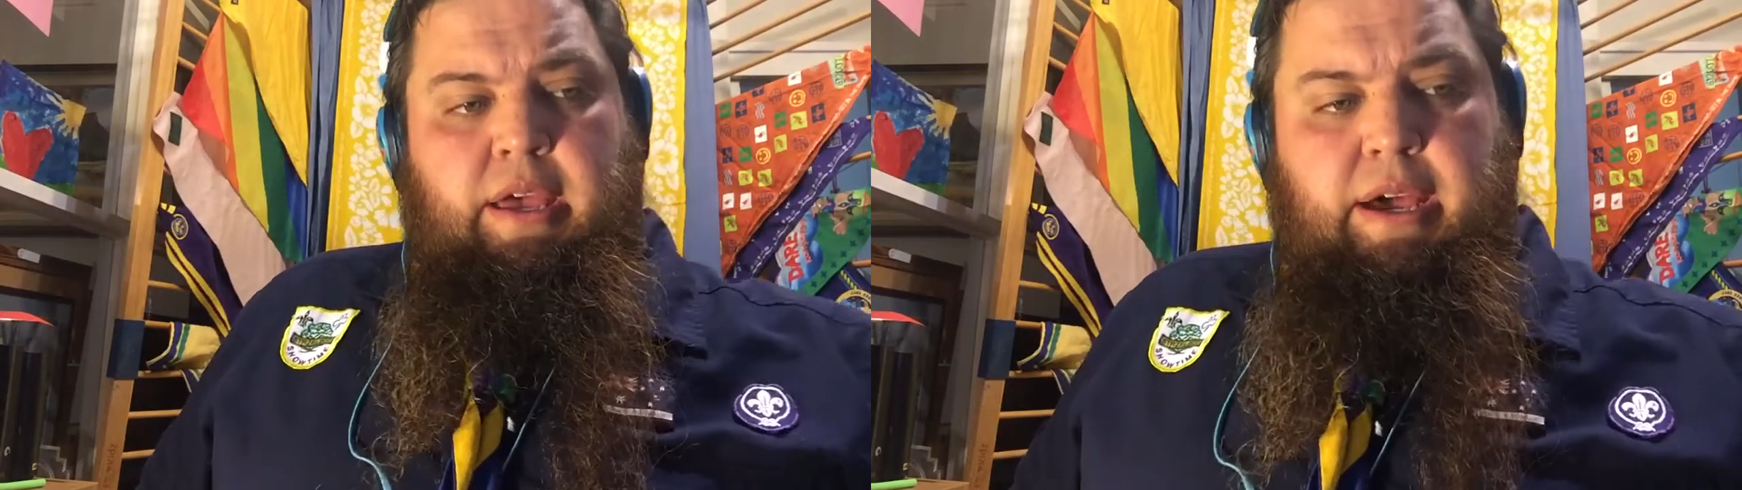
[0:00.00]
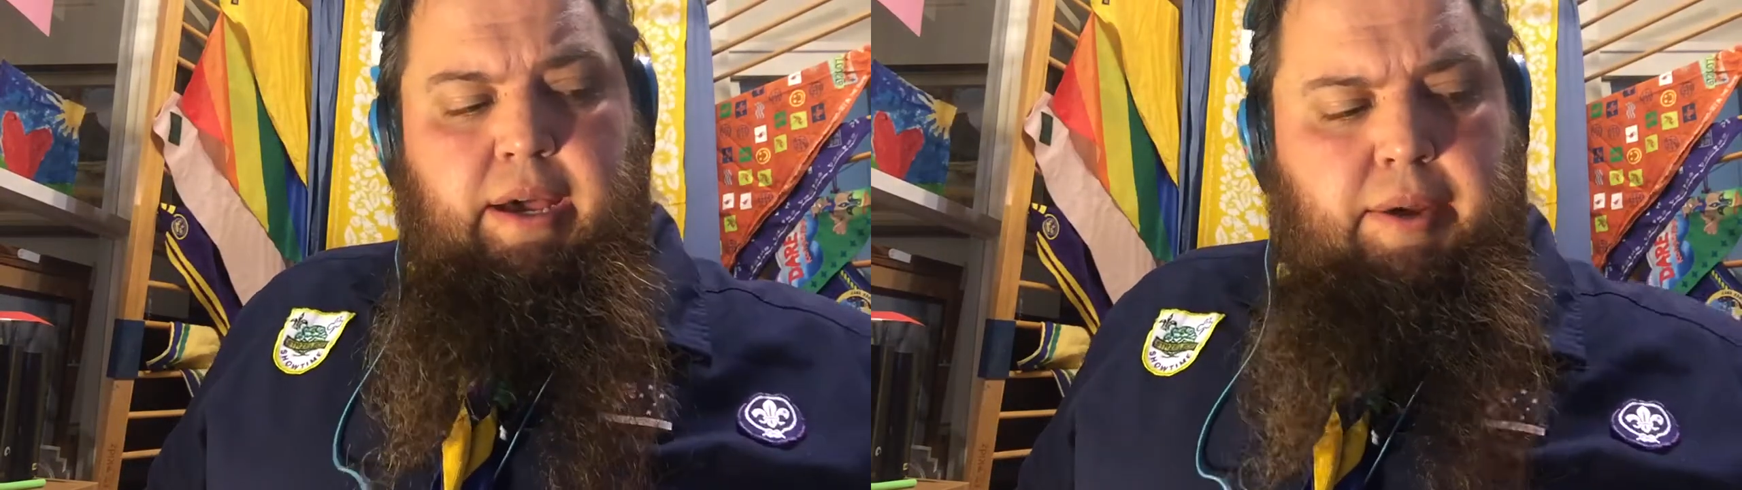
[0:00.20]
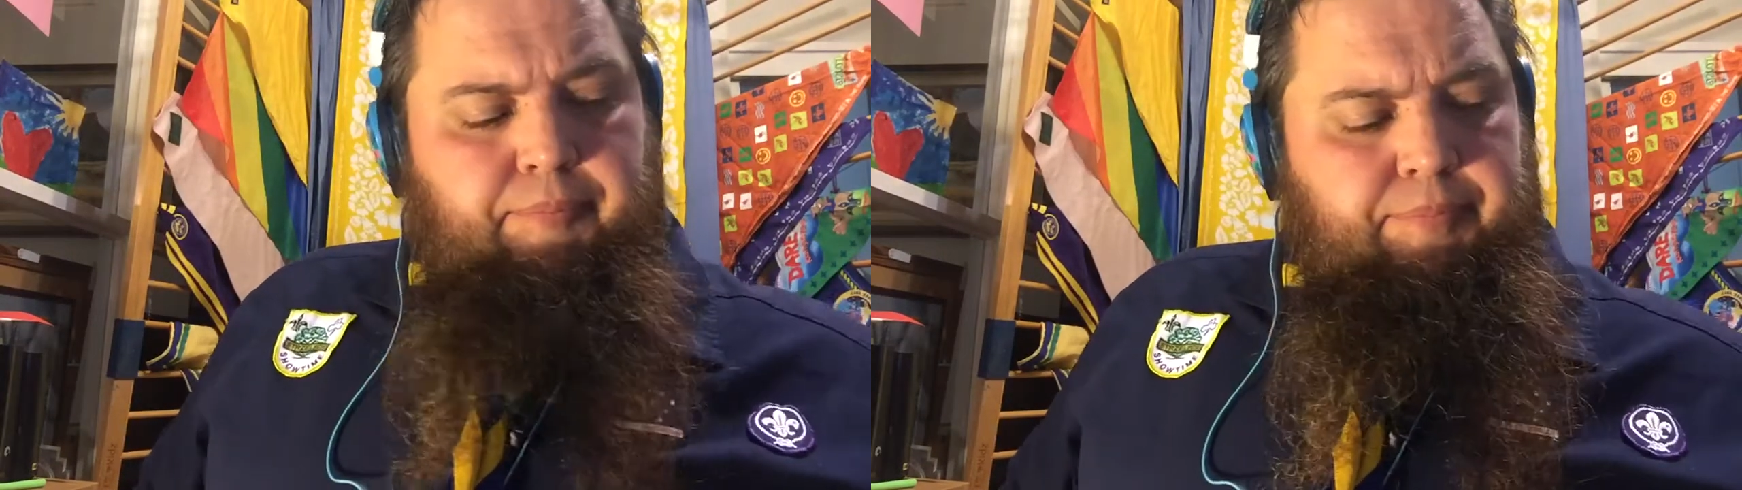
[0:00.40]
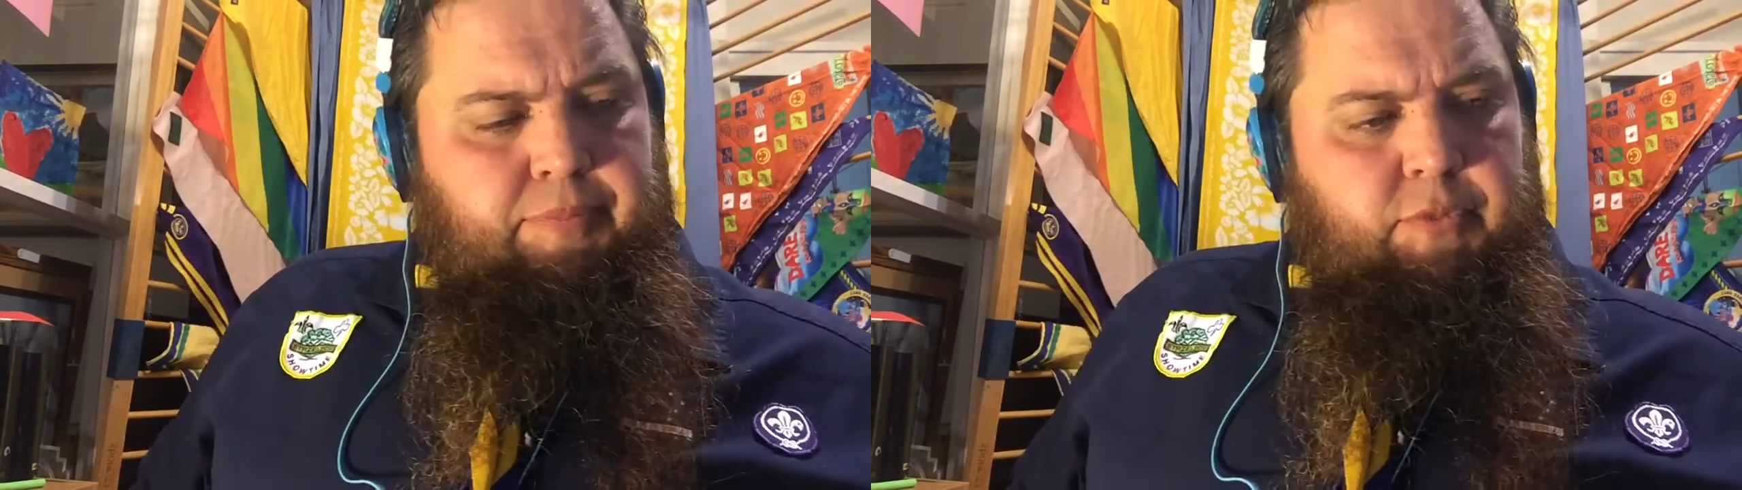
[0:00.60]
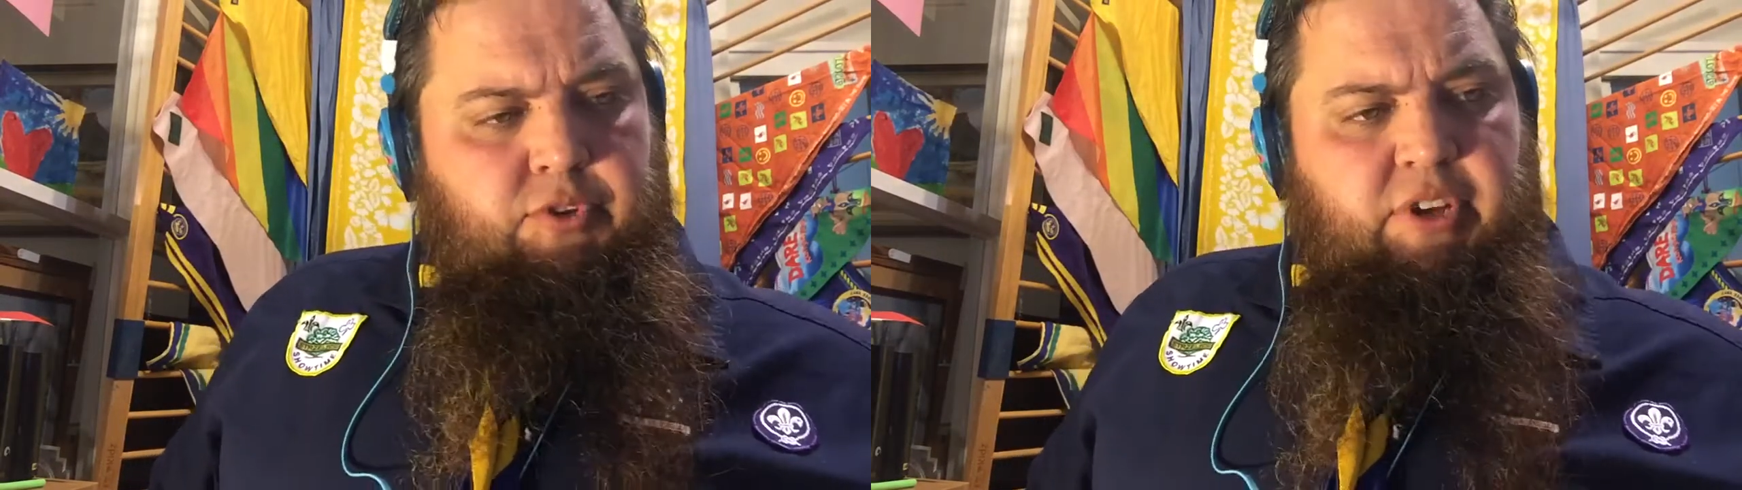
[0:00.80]
Um,
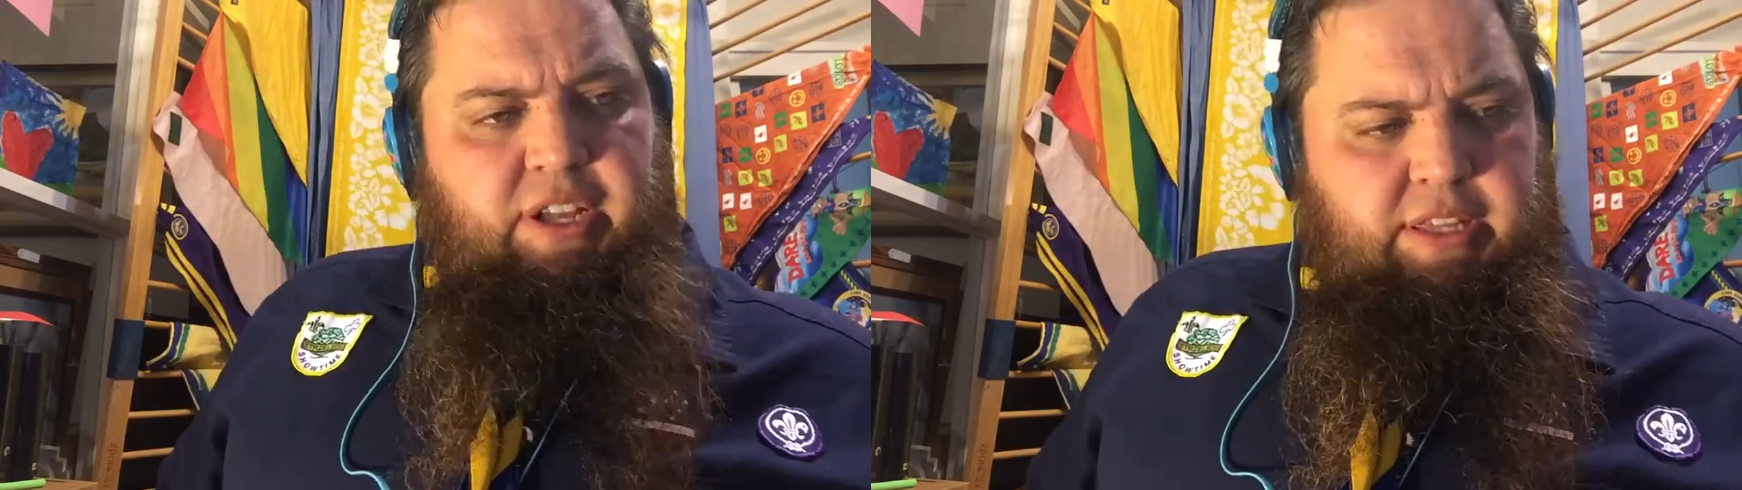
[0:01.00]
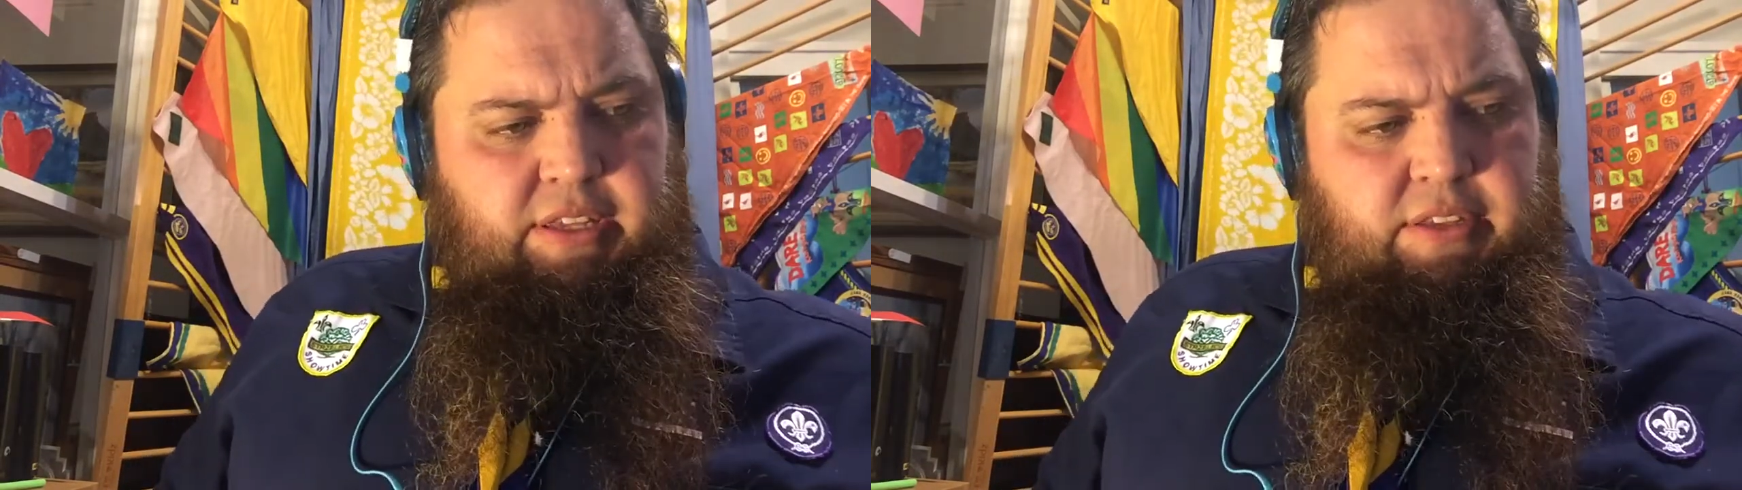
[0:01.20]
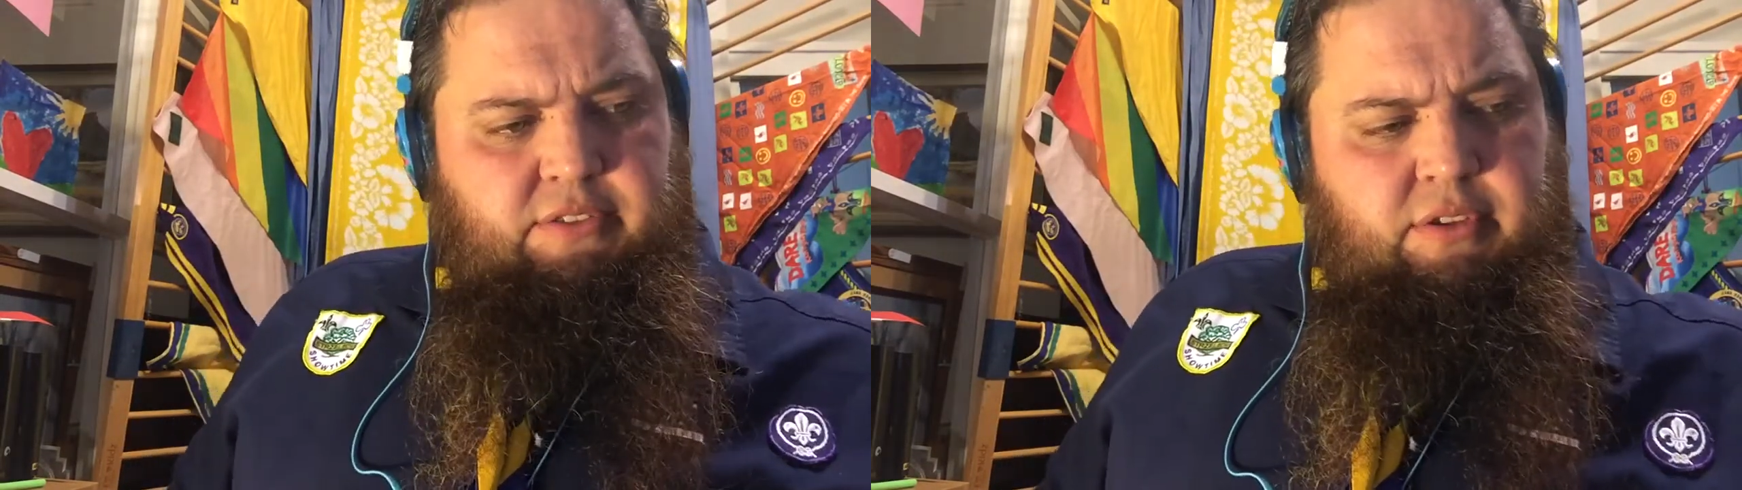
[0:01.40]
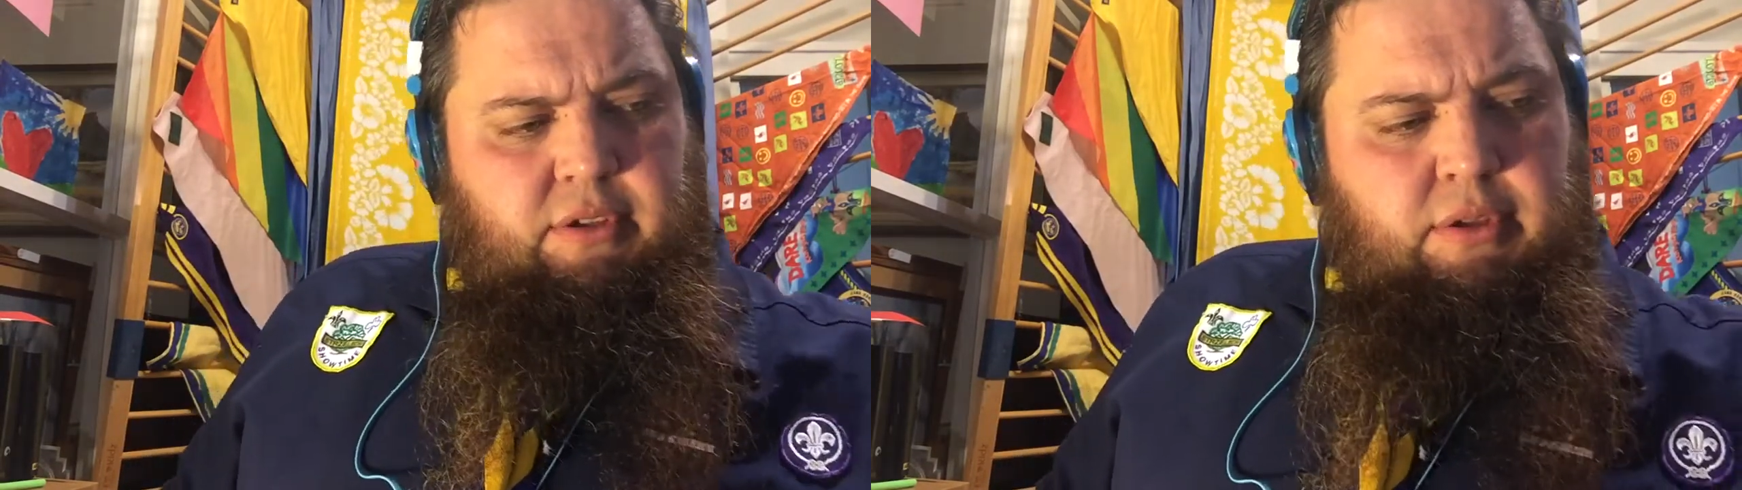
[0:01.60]
good night is